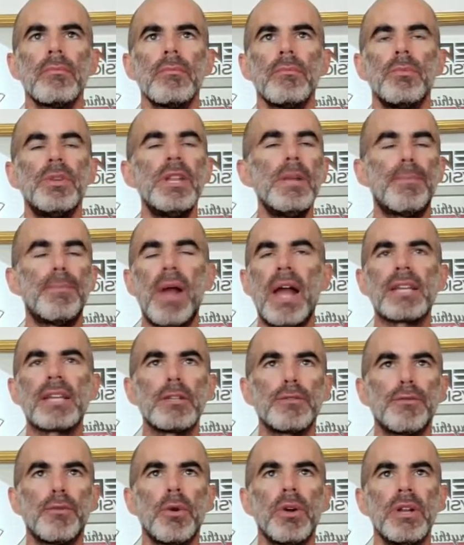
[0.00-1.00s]
We didn't practice
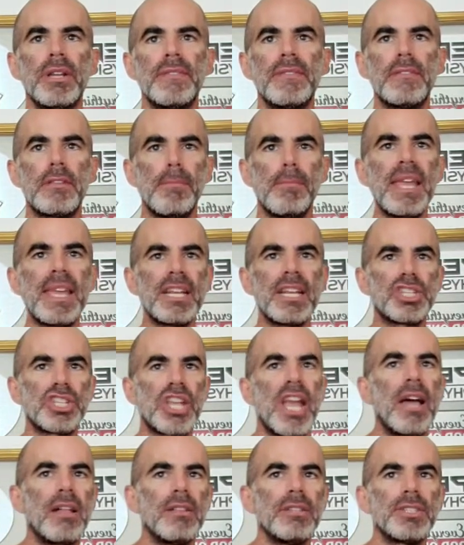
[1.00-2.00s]
for it. To make it a
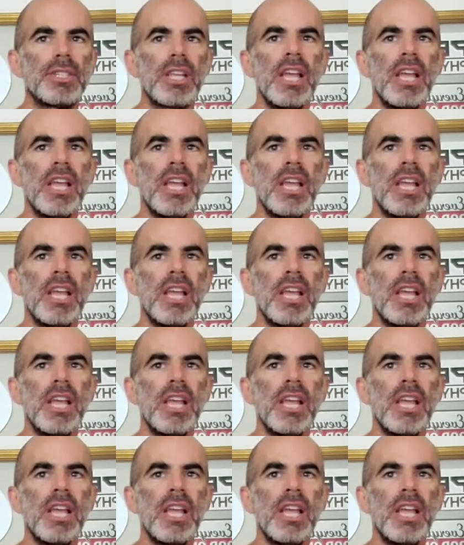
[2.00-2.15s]
challenge.